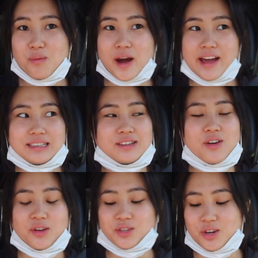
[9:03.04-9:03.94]
Subway
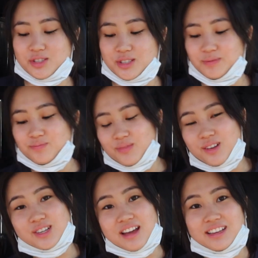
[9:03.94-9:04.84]
not toasted,
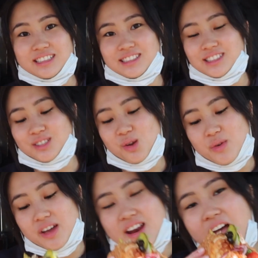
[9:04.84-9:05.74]
which I think is
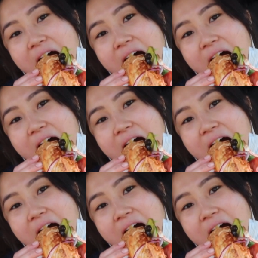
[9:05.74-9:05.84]
so weird.